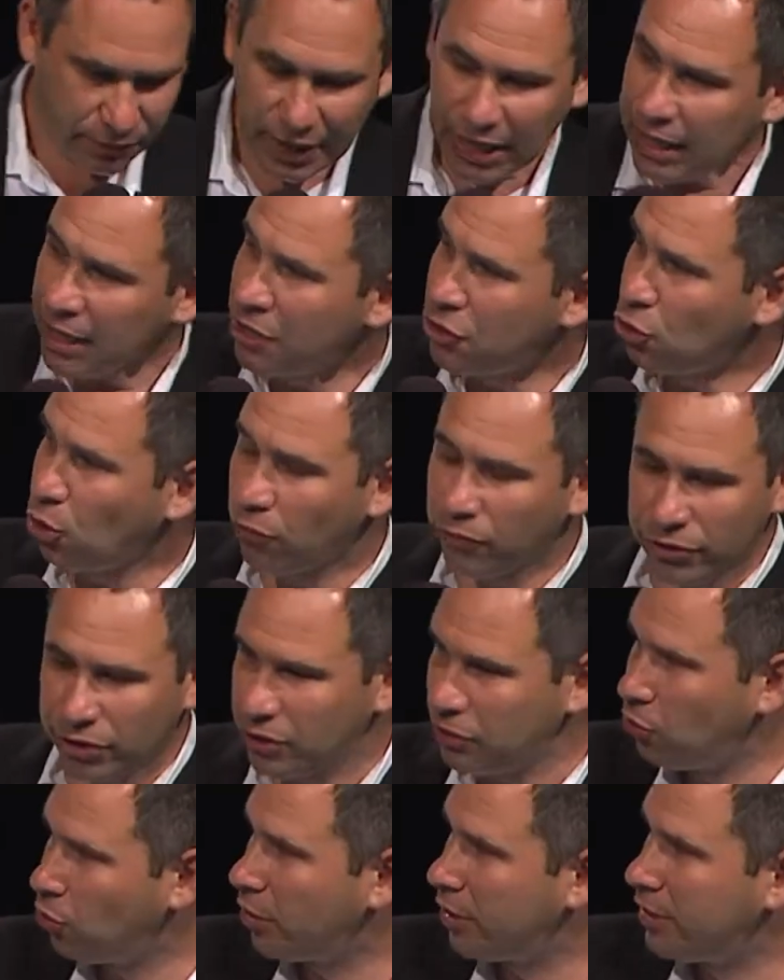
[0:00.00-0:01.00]
And
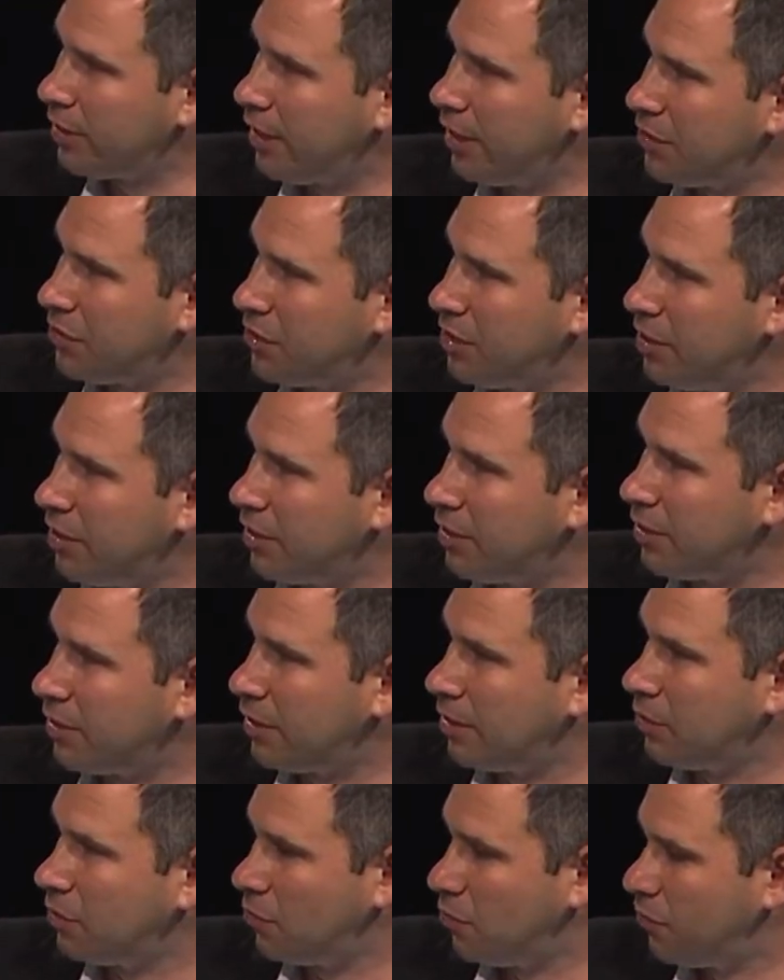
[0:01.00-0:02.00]
overall, you can get here,
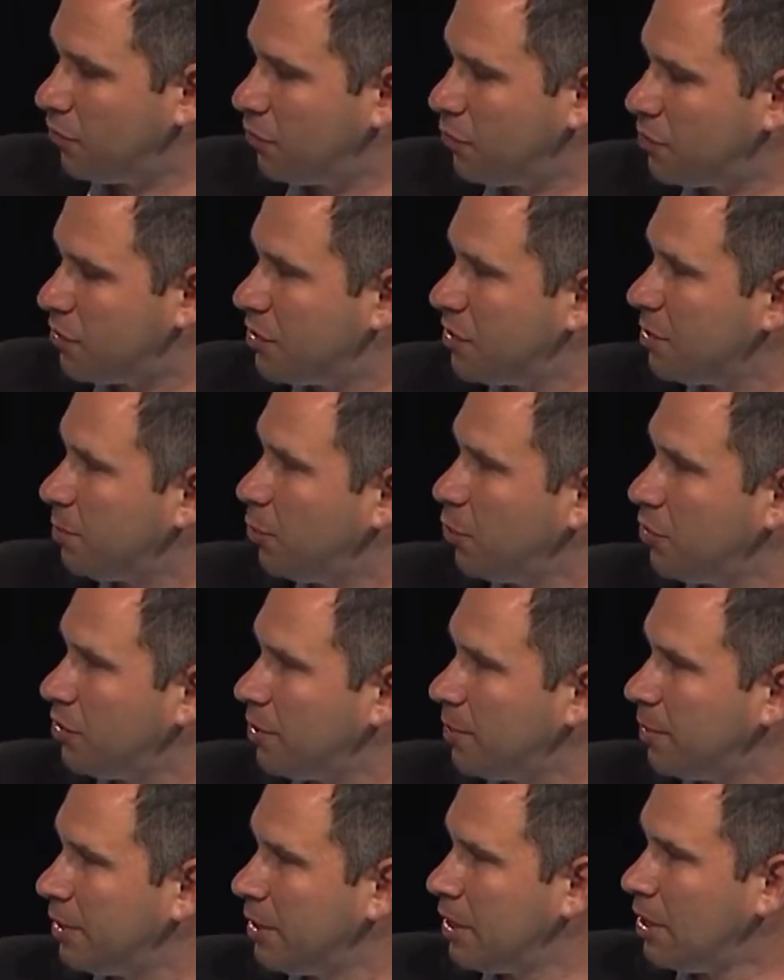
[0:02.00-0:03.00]
I don't know if you see the pointer,
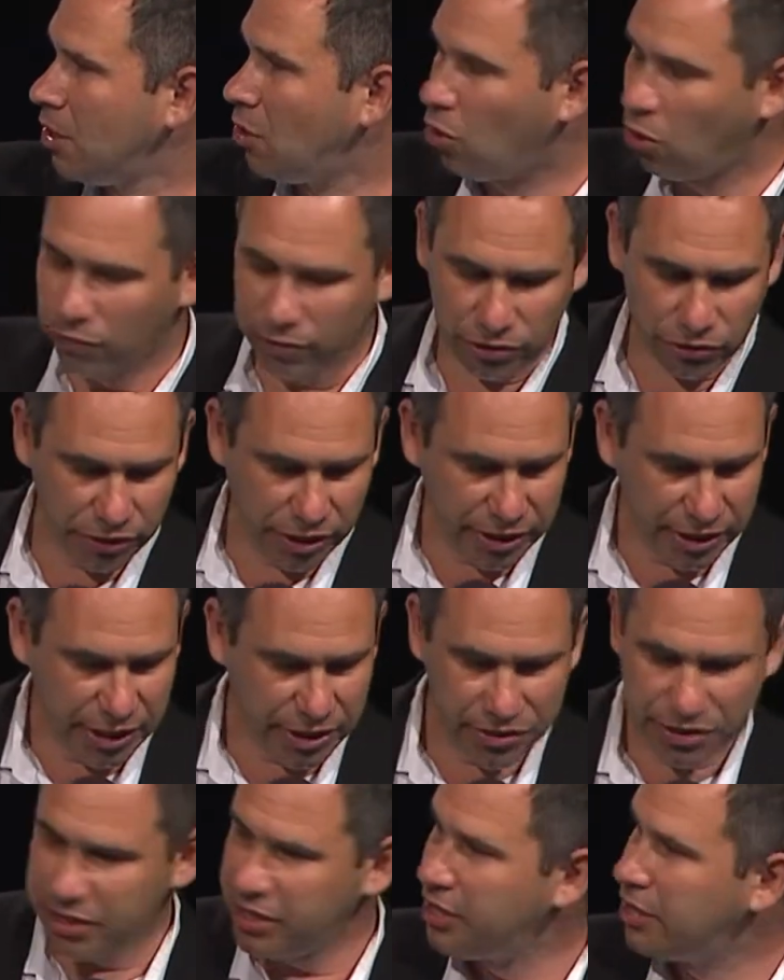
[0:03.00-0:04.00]
but overall, you can get
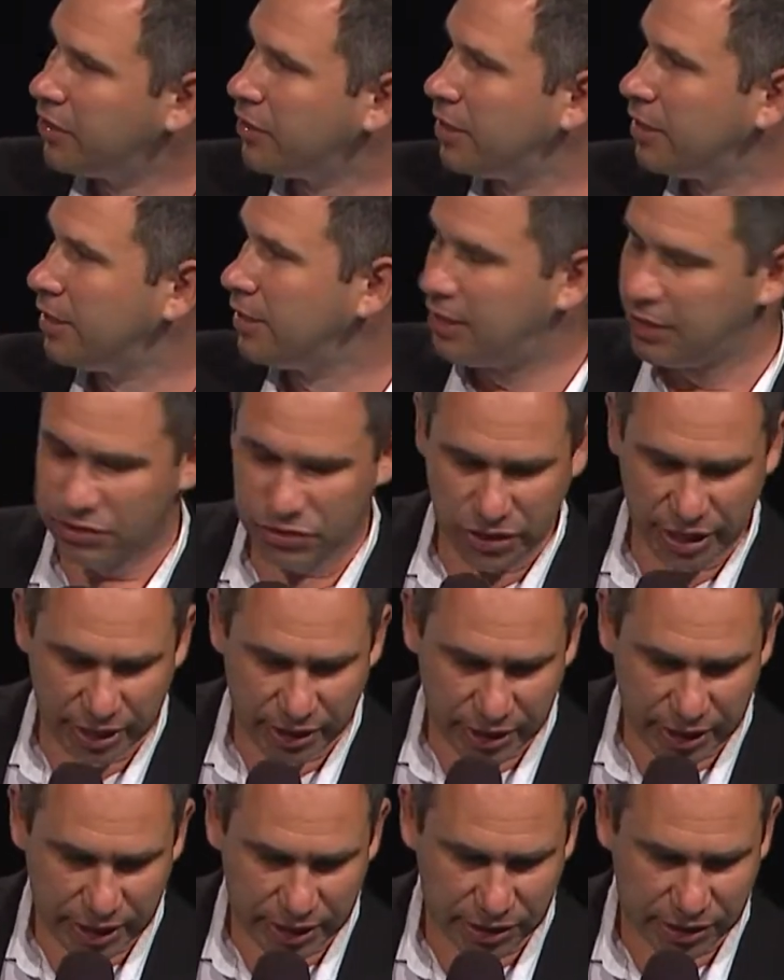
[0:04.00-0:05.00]
here
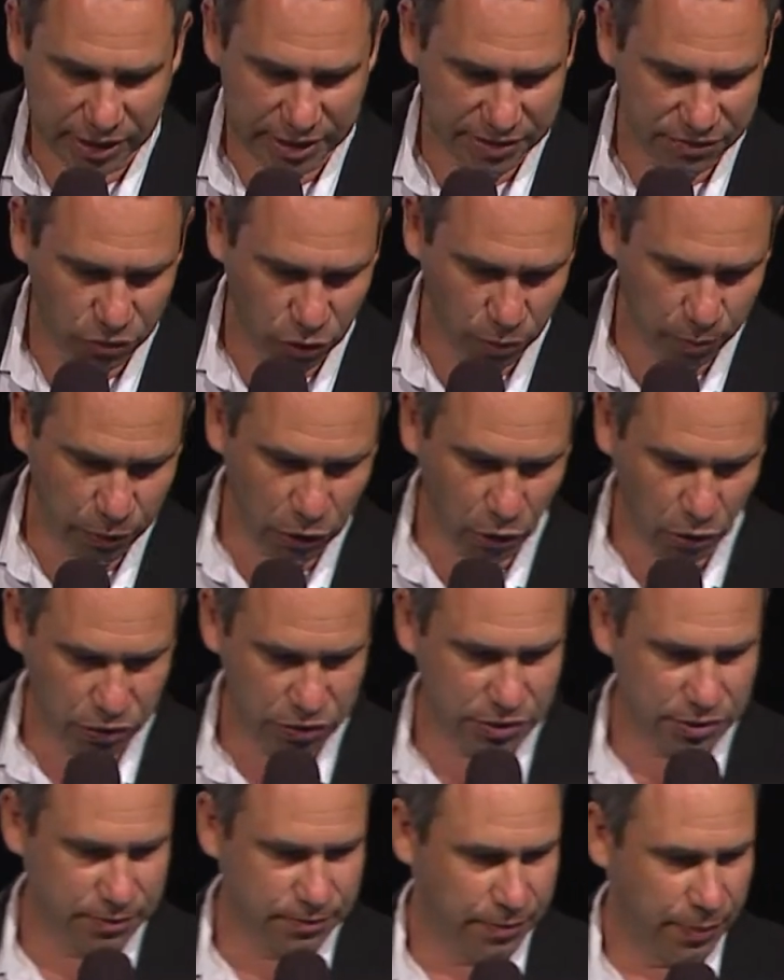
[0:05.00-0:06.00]
10 transform
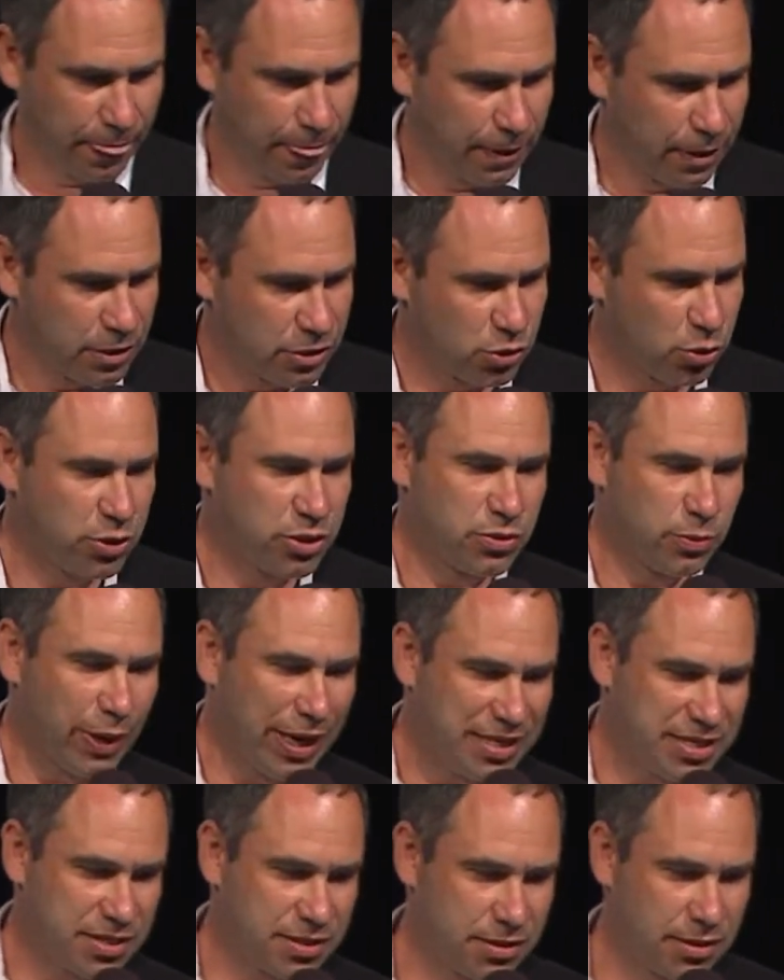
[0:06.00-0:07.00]
blocks. So it's
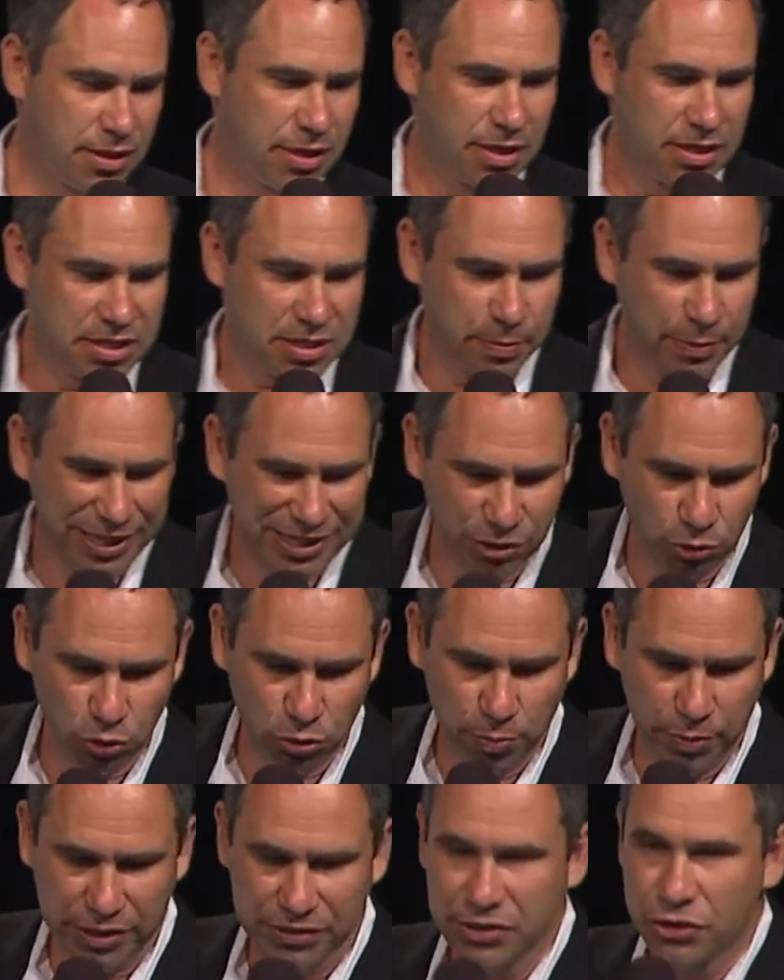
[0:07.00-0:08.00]
once split into
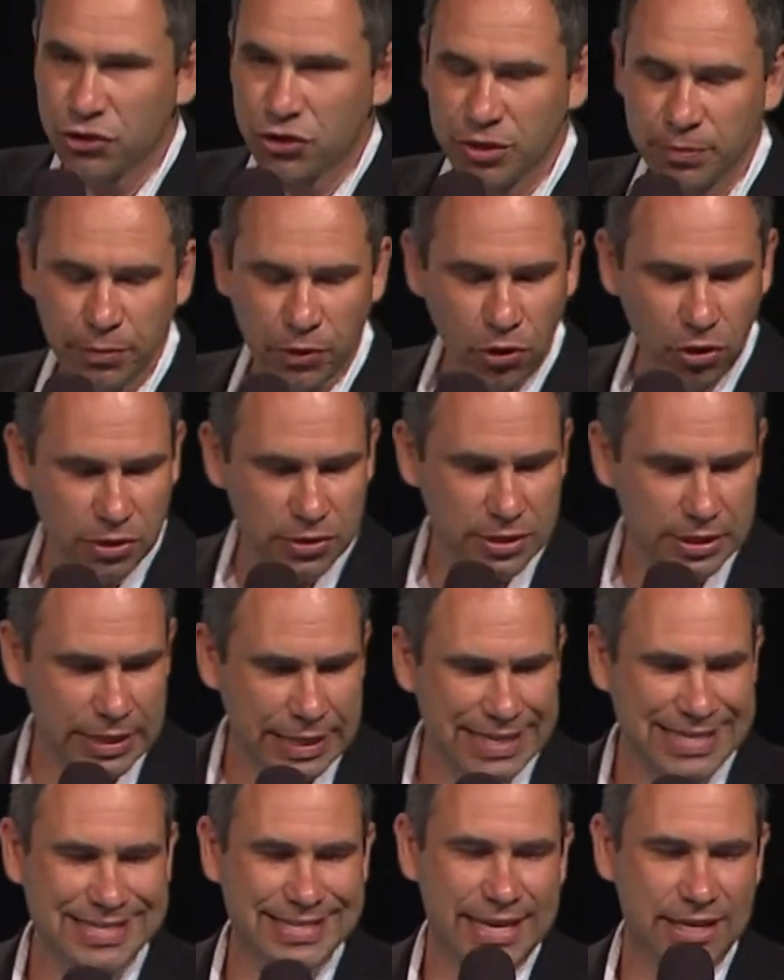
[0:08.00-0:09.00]
prediction blocks,
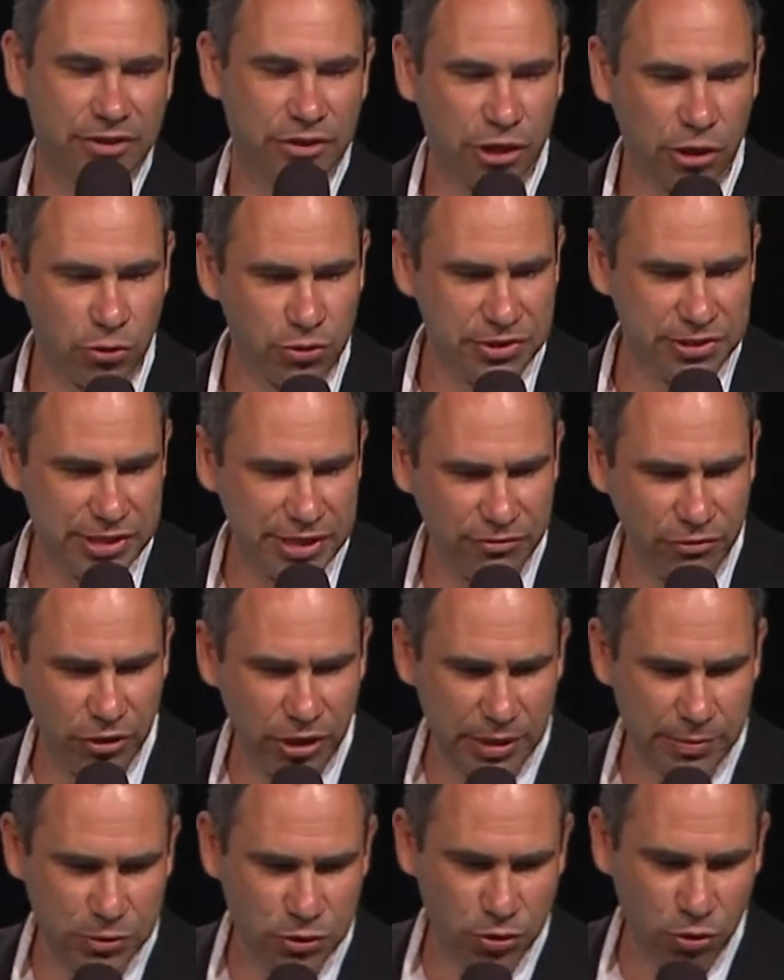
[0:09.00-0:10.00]
then
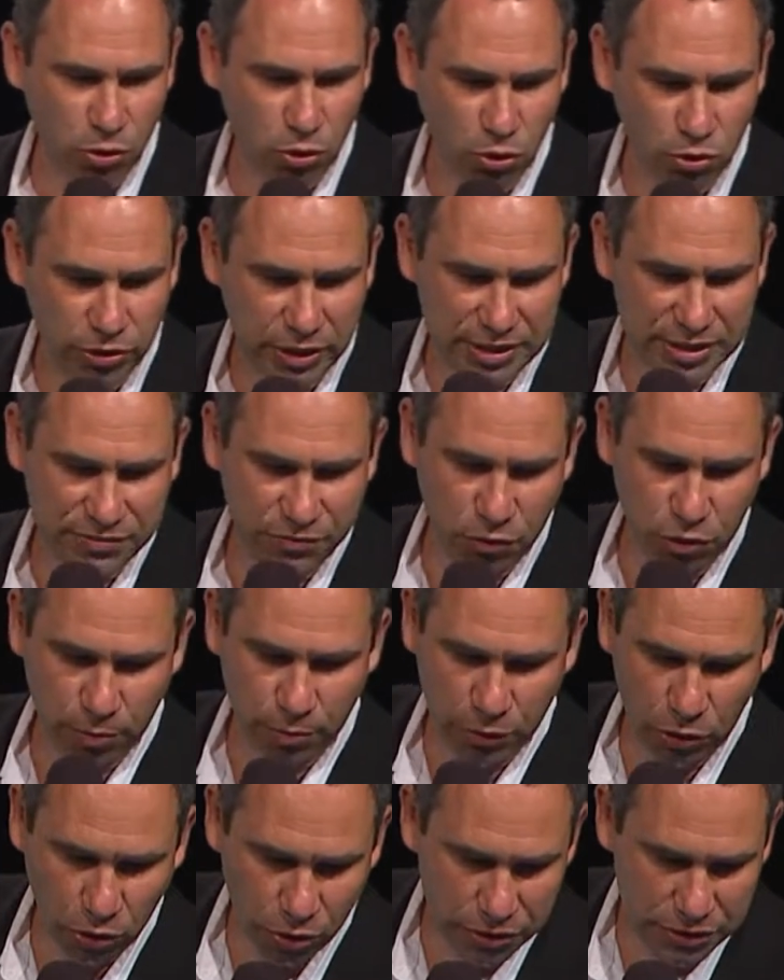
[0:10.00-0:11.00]
recursively so-called transform
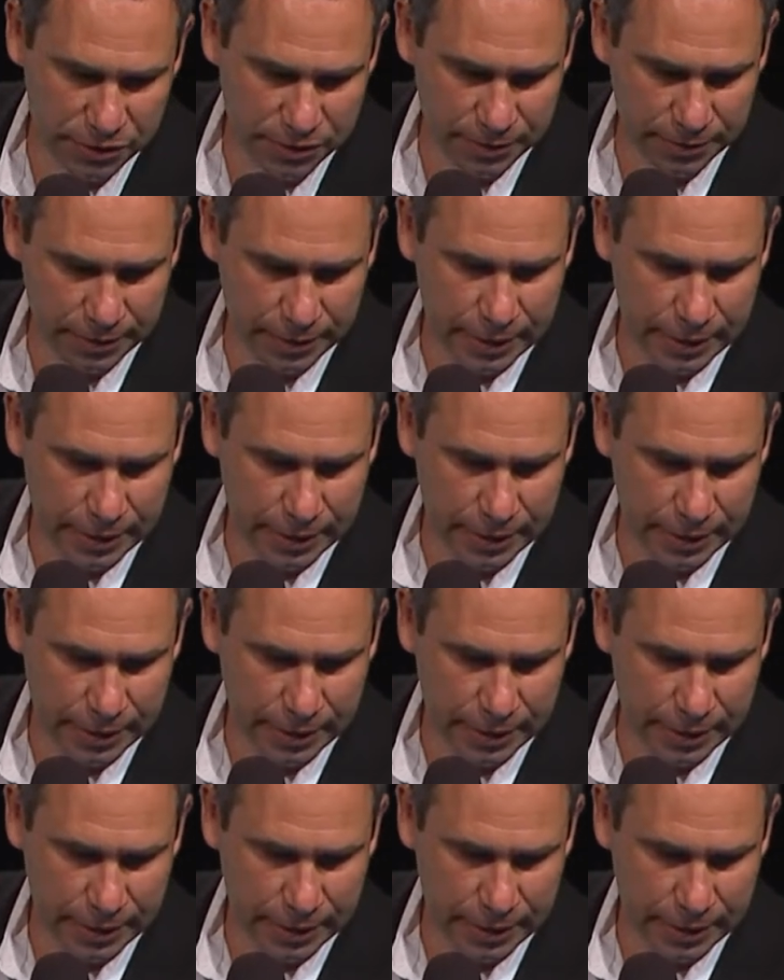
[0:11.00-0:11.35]
blocks